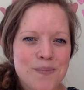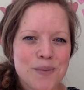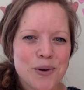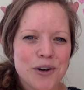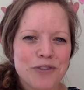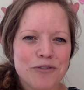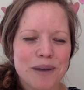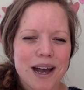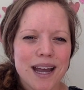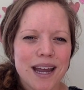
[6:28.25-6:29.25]
more of
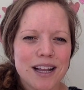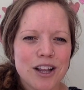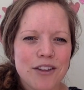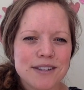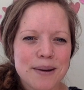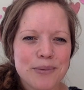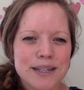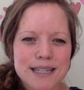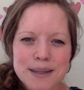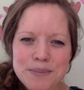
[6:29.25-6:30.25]
my cloth
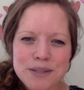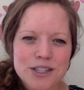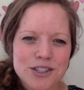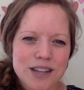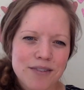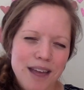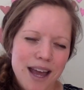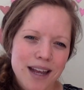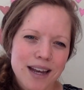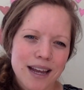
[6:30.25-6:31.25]
diapering tips, just give
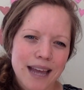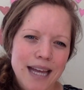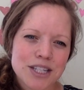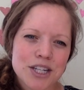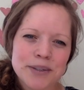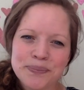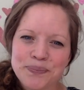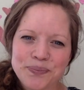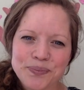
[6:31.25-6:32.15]
that a gander.